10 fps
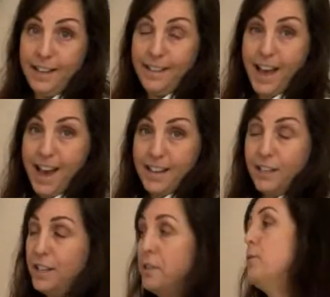that
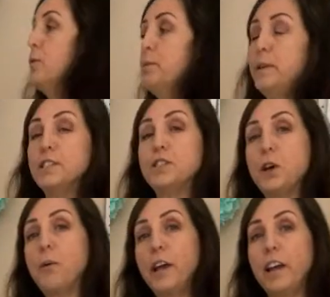would be
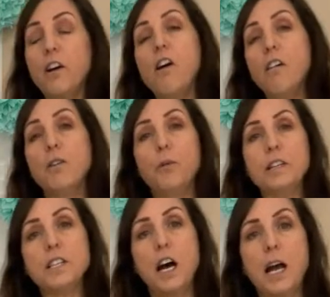sewing all at
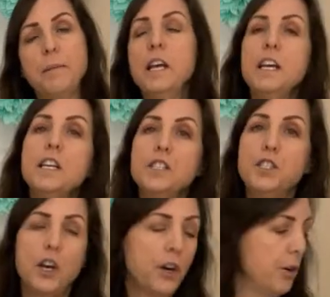one time.
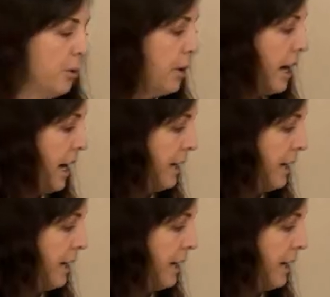So